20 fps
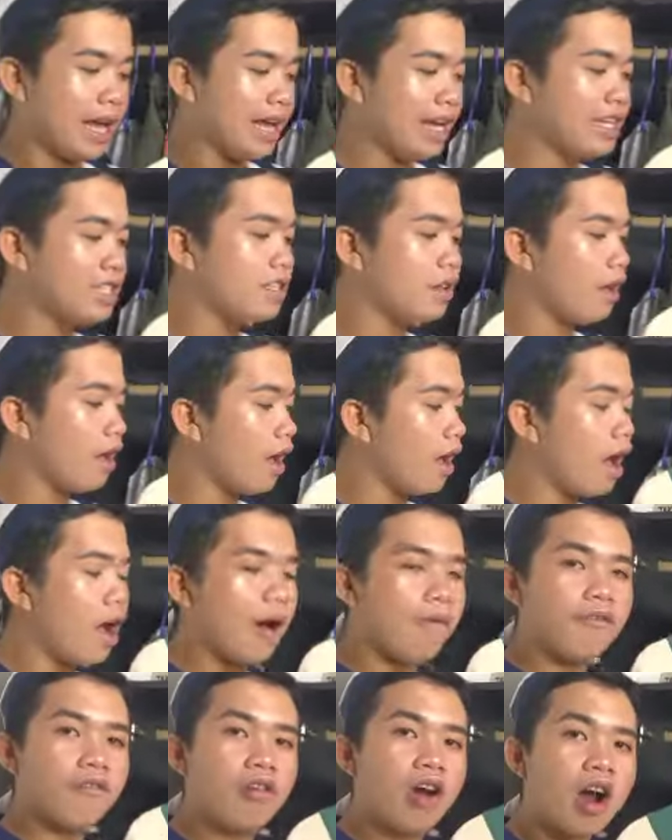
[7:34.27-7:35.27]
it's
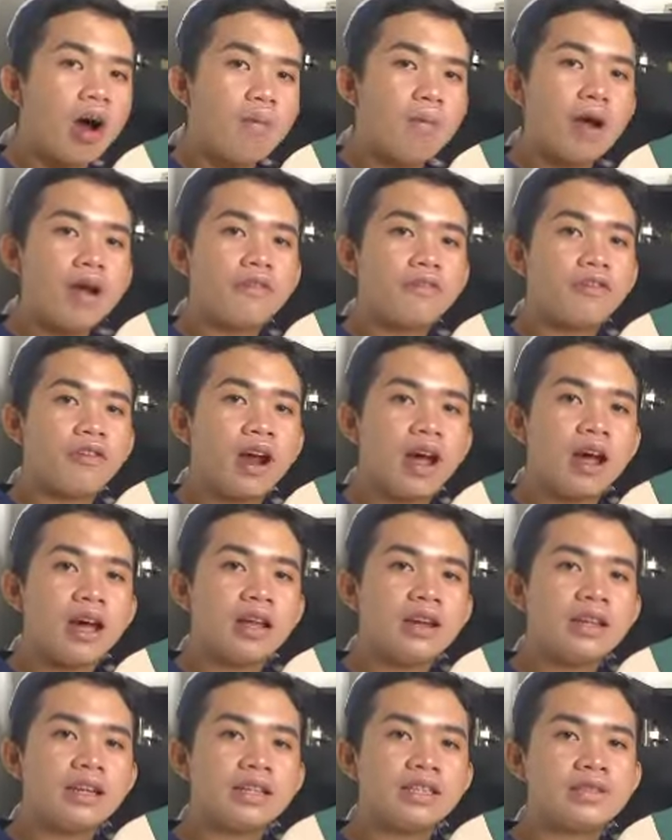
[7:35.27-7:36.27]
from my
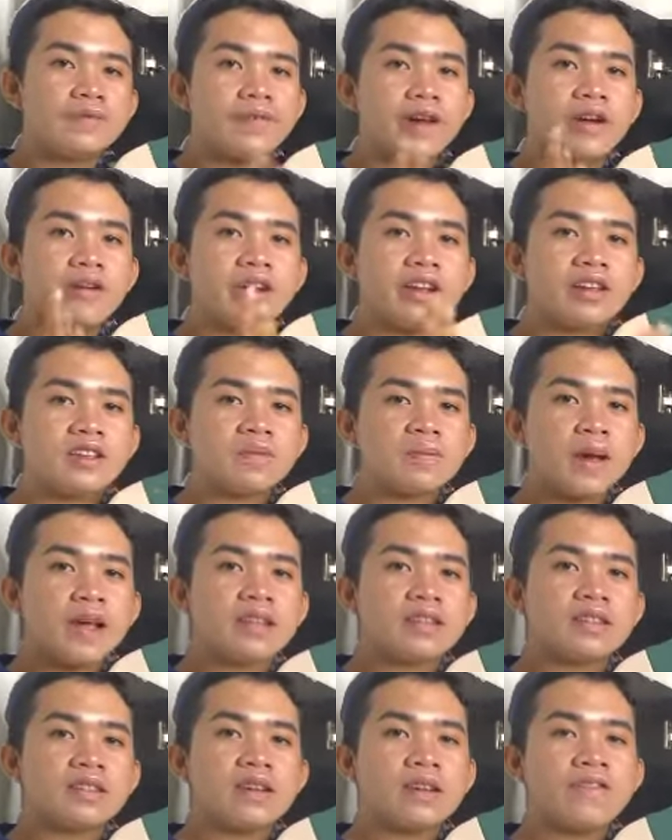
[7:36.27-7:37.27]
friend. It's very
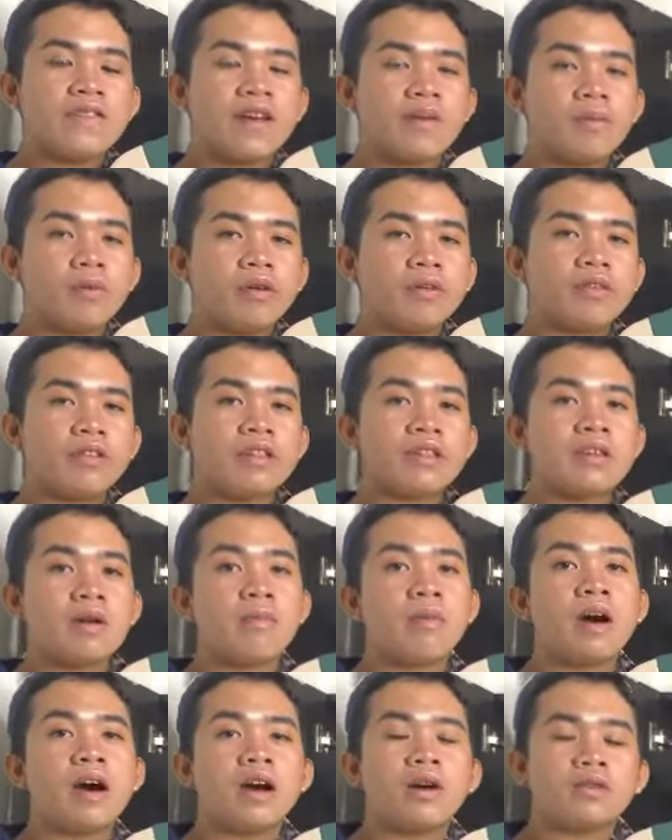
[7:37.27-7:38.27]
expensive. I bought it
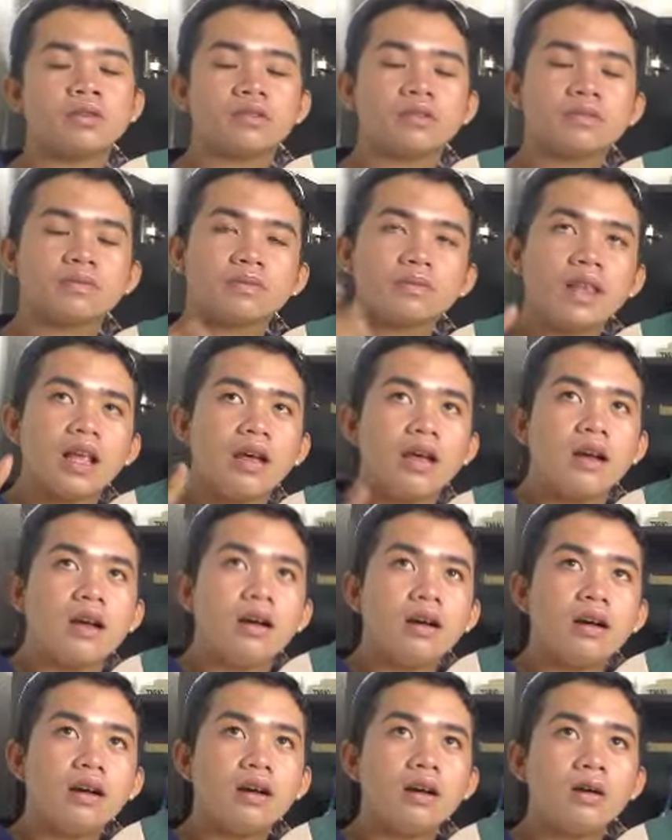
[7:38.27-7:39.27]
about
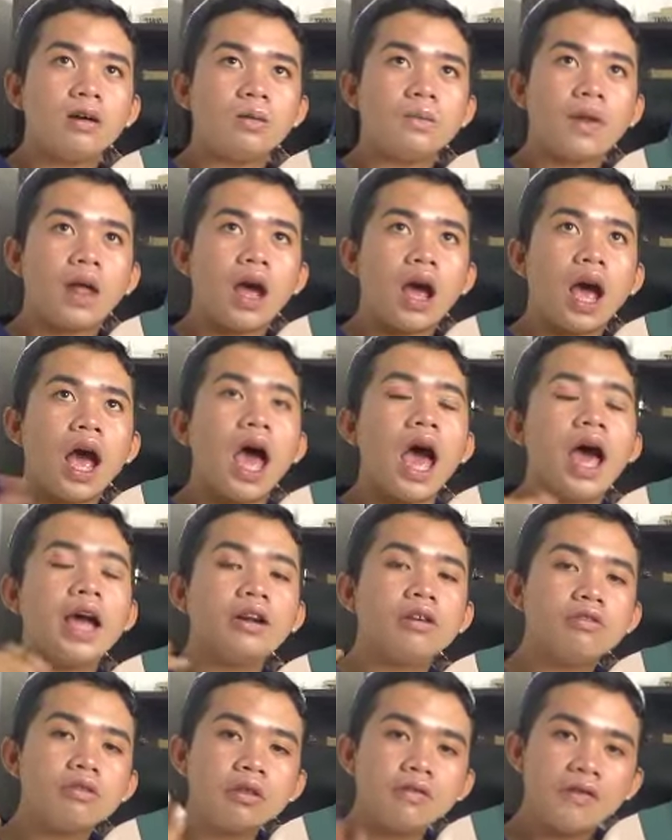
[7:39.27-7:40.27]

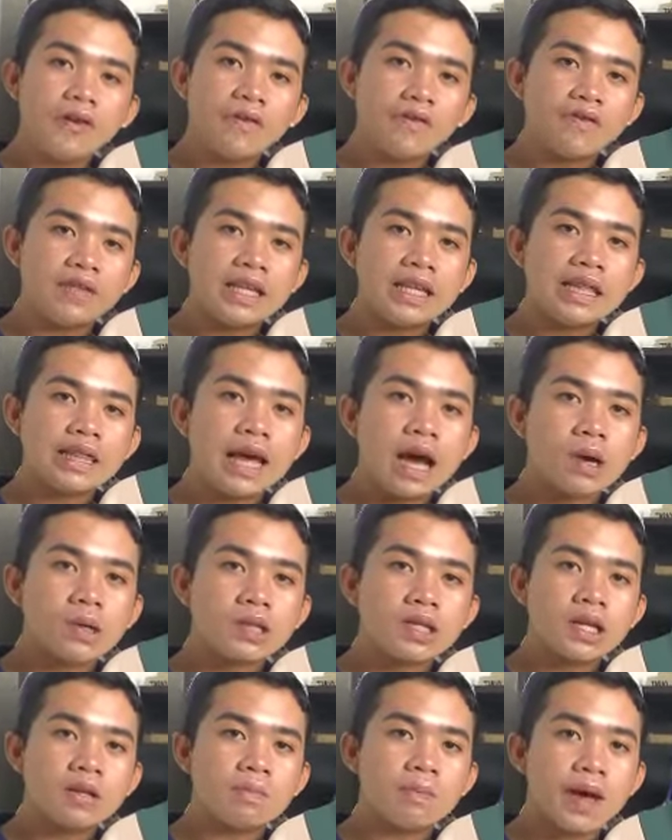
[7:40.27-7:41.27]
150,000
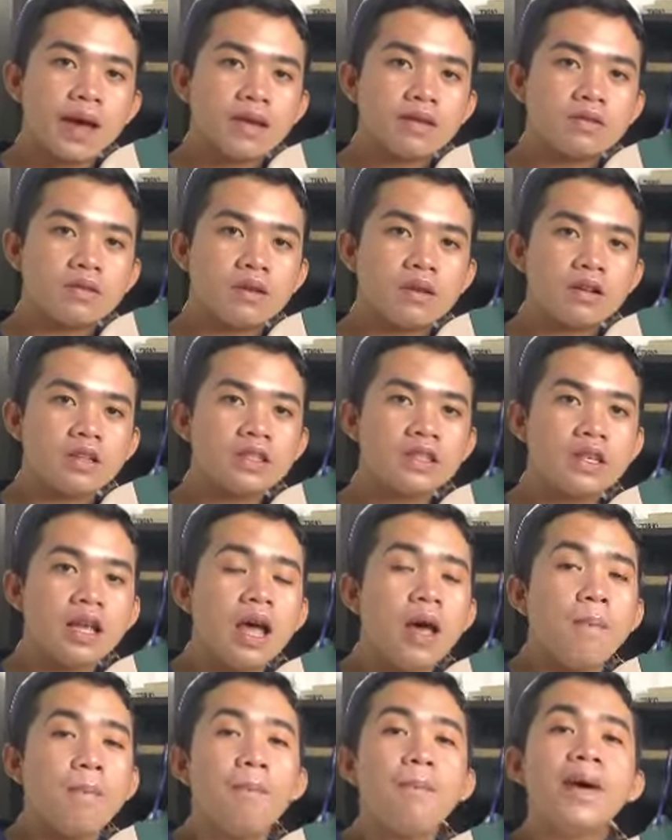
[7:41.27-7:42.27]
pesos,
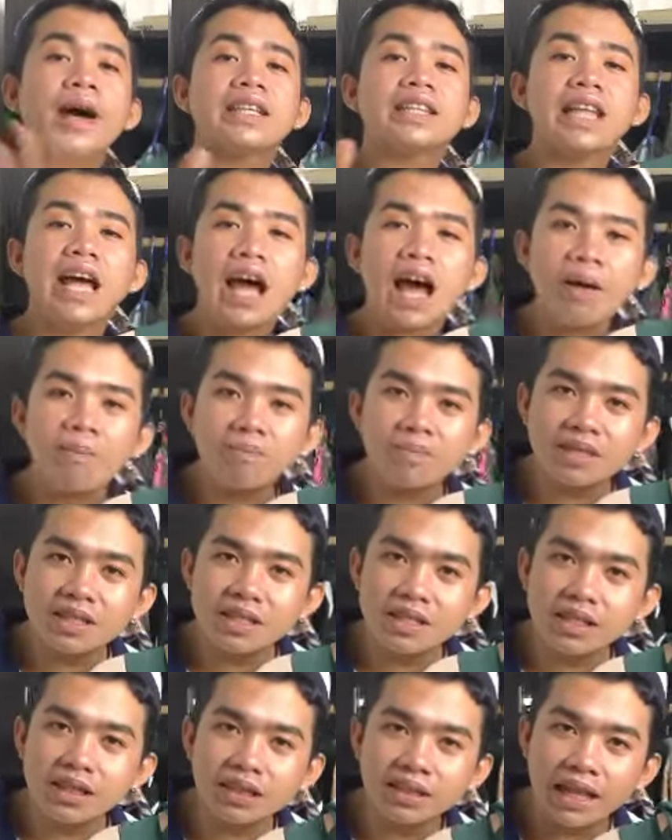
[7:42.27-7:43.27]
but
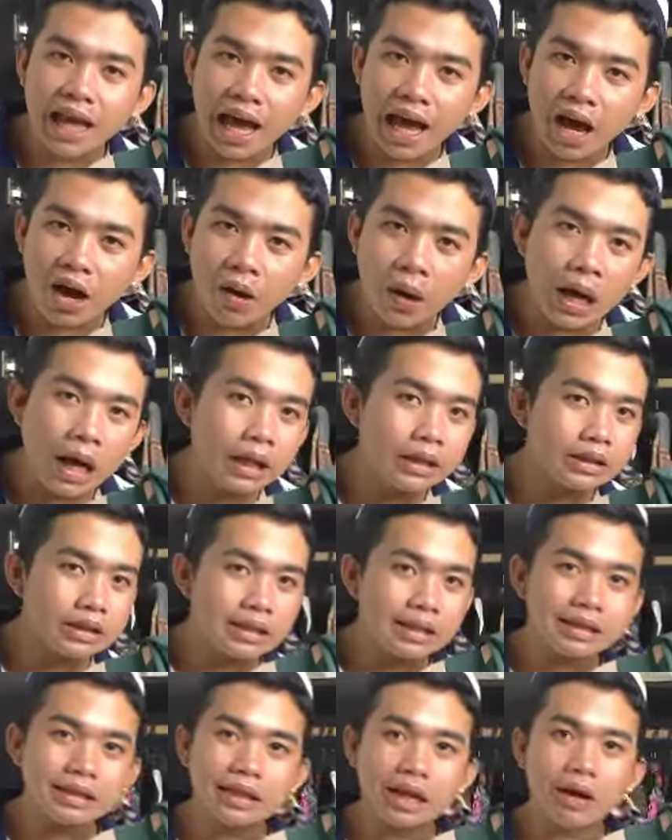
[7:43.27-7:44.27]
until now I
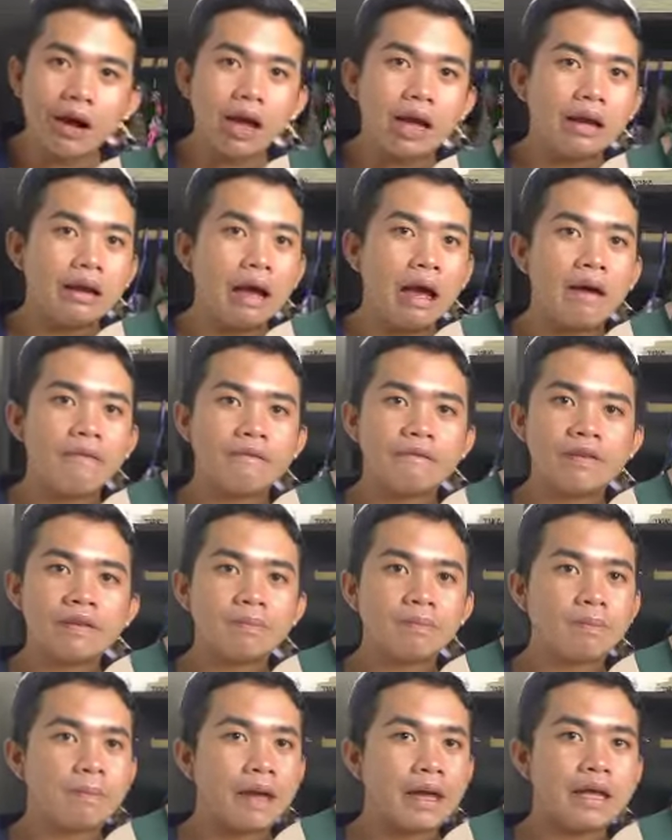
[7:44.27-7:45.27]

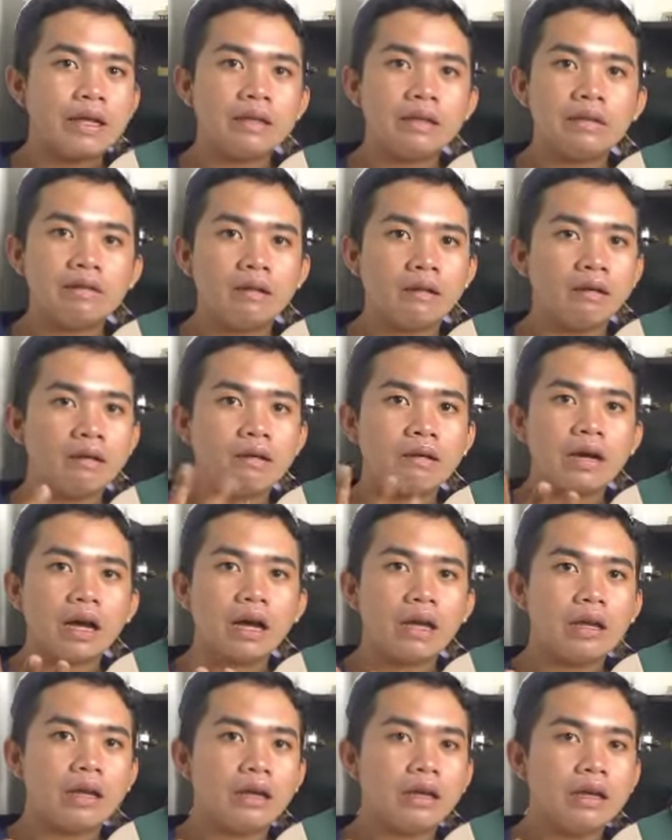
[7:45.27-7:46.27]
haven't paid, no.
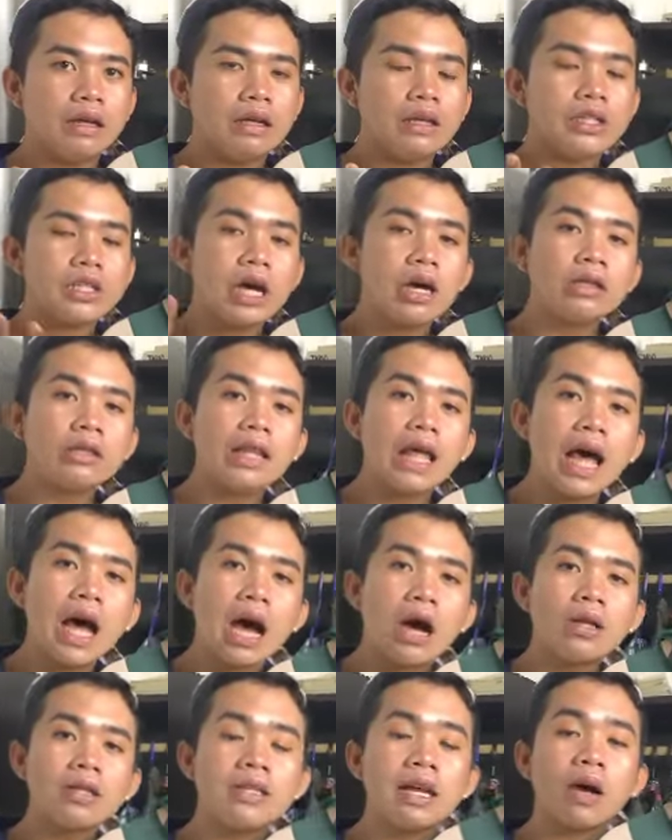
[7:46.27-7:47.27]
Okay, shout
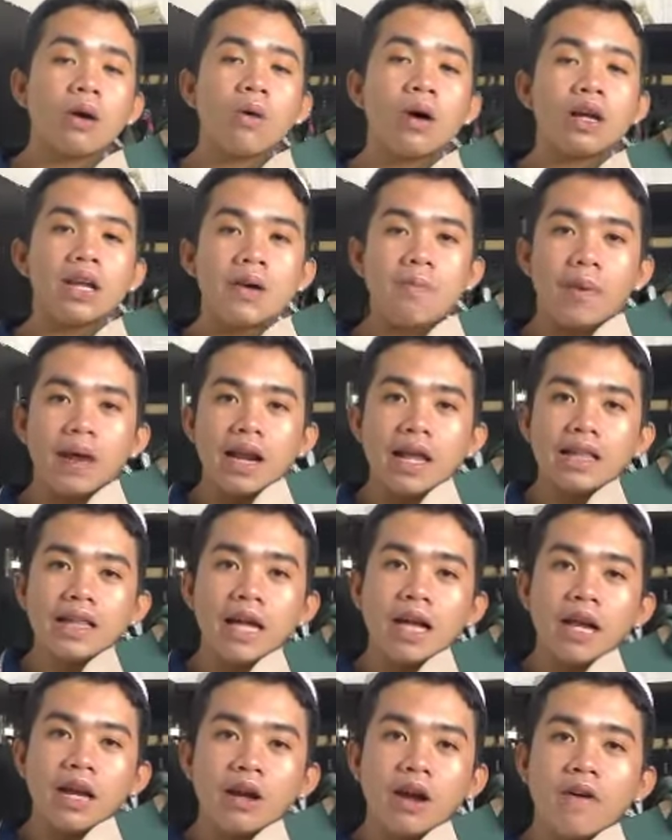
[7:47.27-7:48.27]
out sa kong
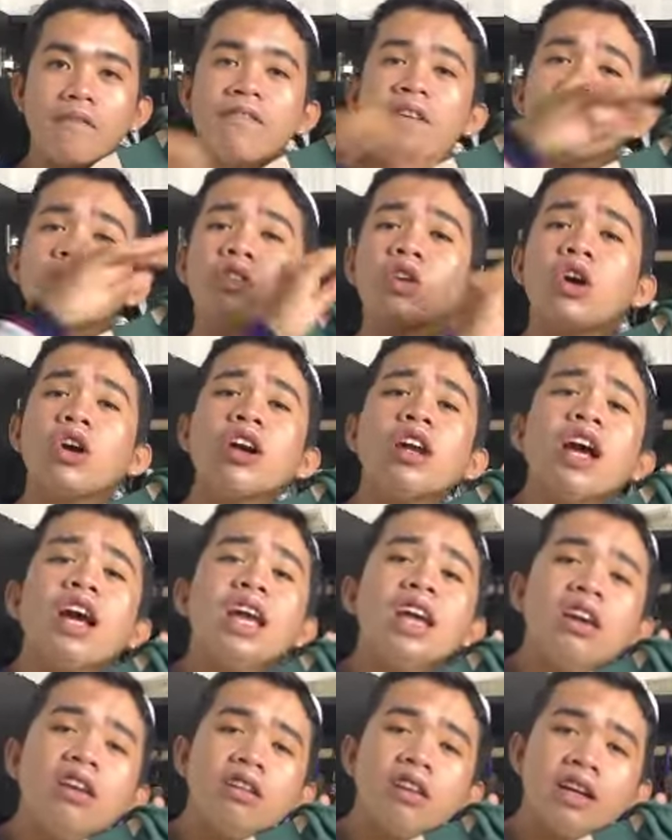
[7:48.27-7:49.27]
gipalitan diyan, Victoria
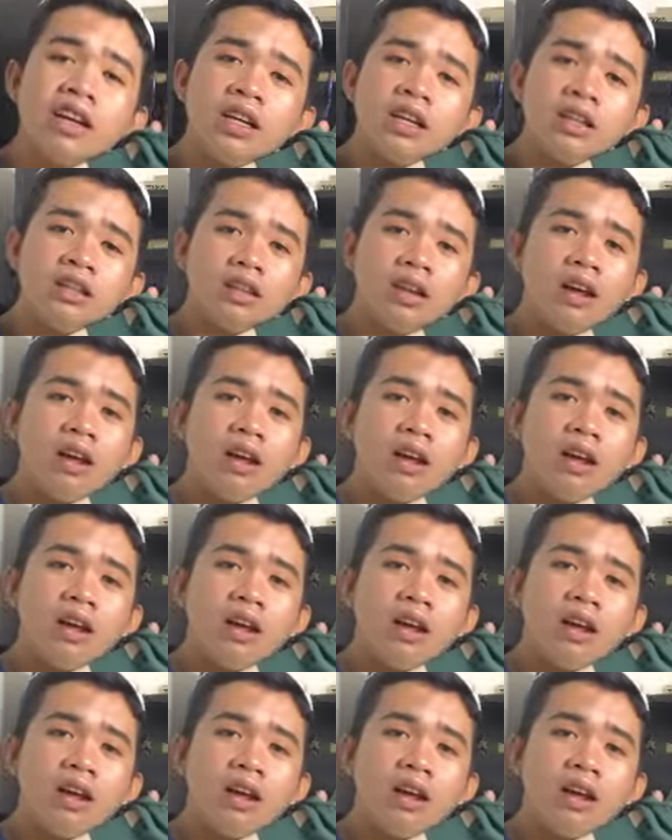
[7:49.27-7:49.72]
Ingrid,